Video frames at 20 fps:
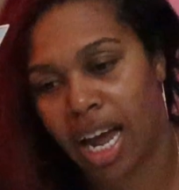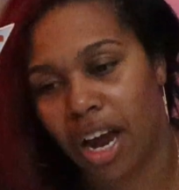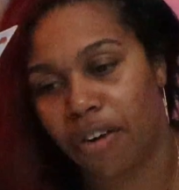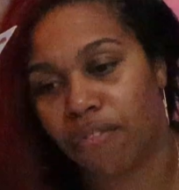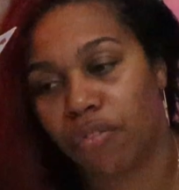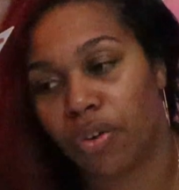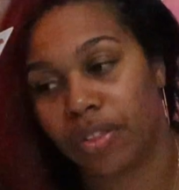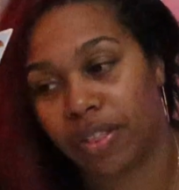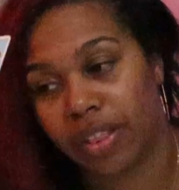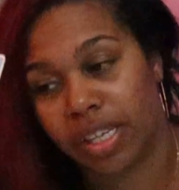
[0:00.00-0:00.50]

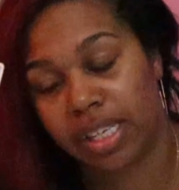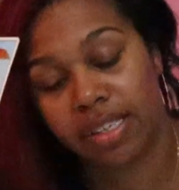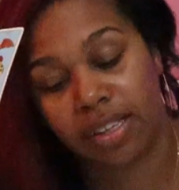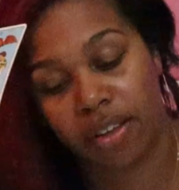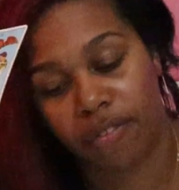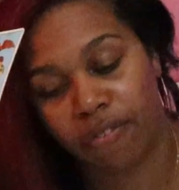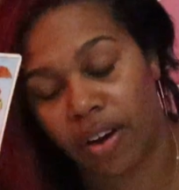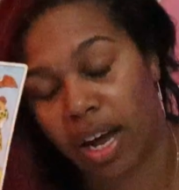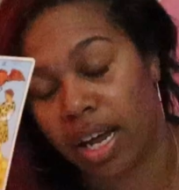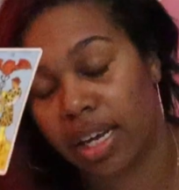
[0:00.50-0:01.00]
And for this
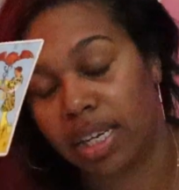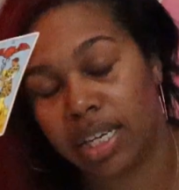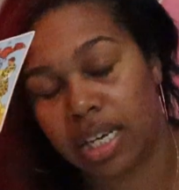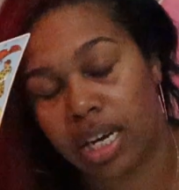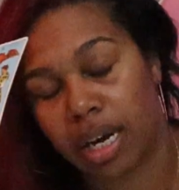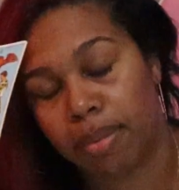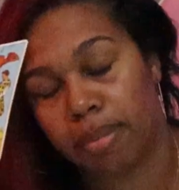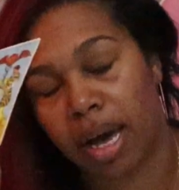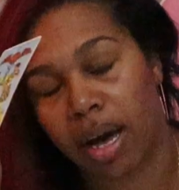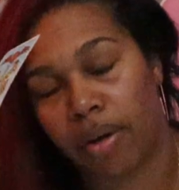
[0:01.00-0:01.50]
to finally
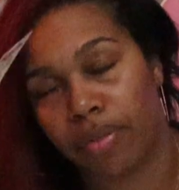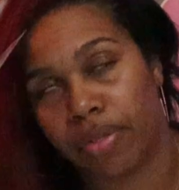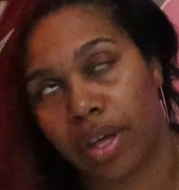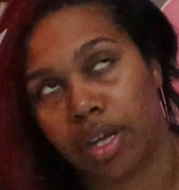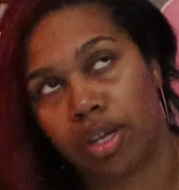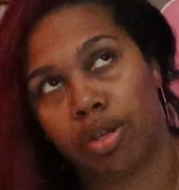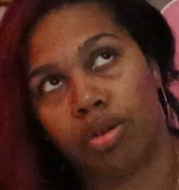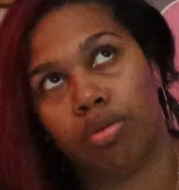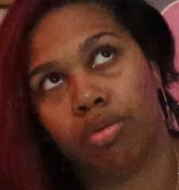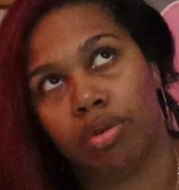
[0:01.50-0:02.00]
come out,
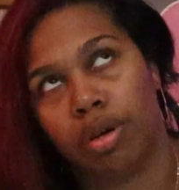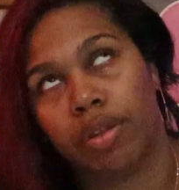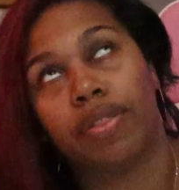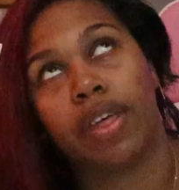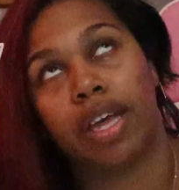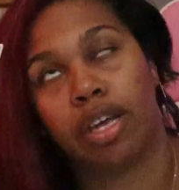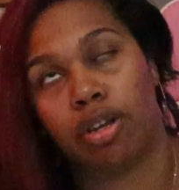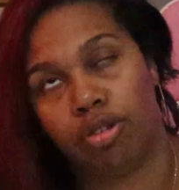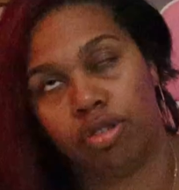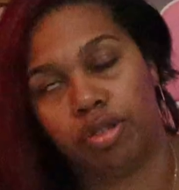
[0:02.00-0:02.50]
thank you.
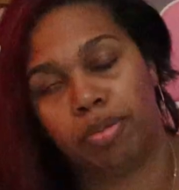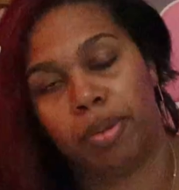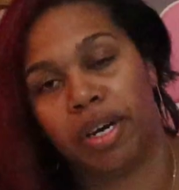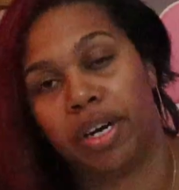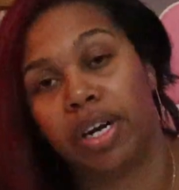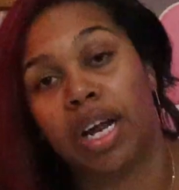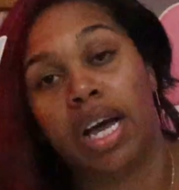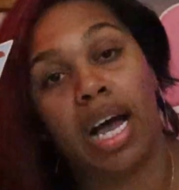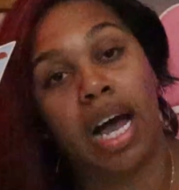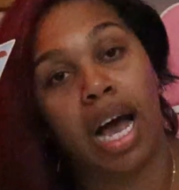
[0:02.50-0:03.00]
Thank you,
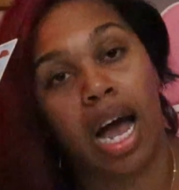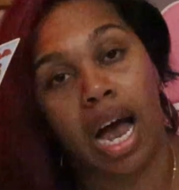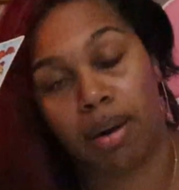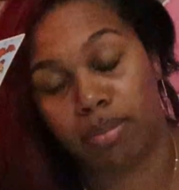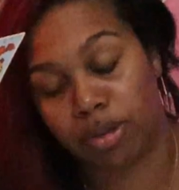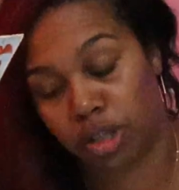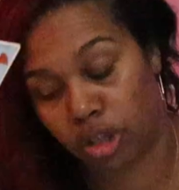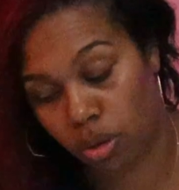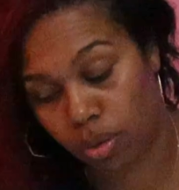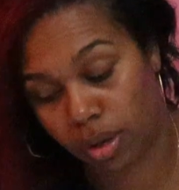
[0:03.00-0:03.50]
Spirit.
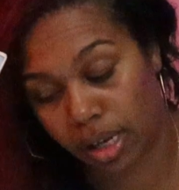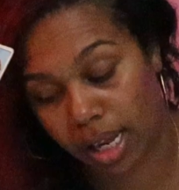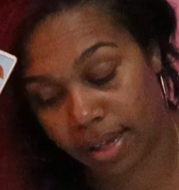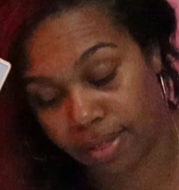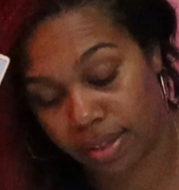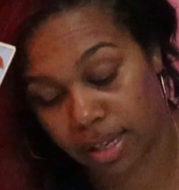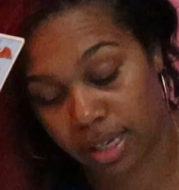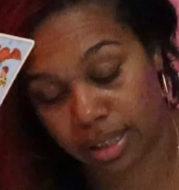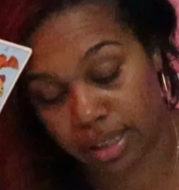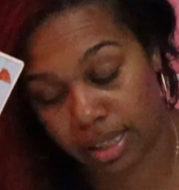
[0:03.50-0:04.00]
I'm so
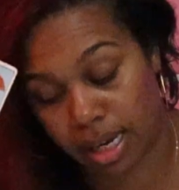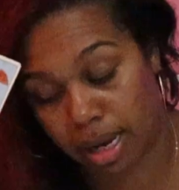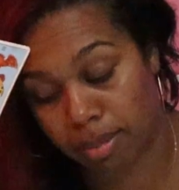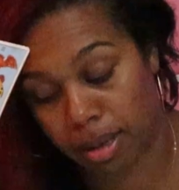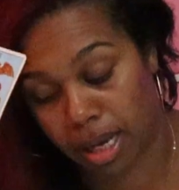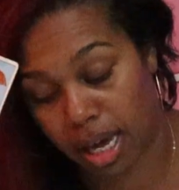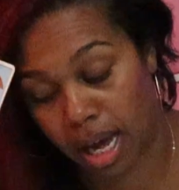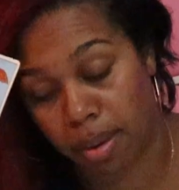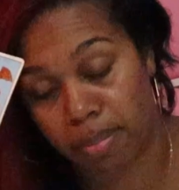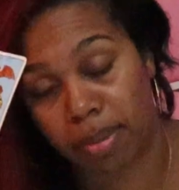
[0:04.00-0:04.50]
glad that it's
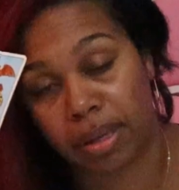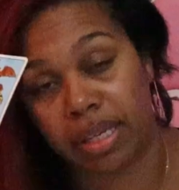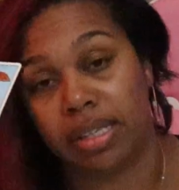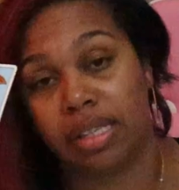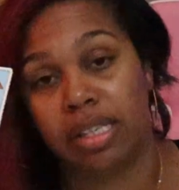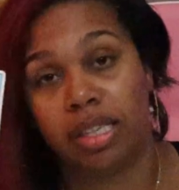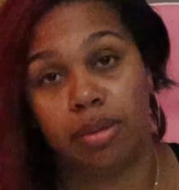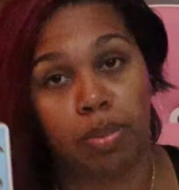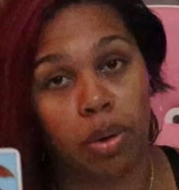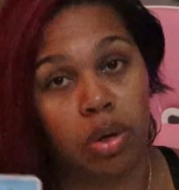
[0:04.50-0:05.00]
coming out because this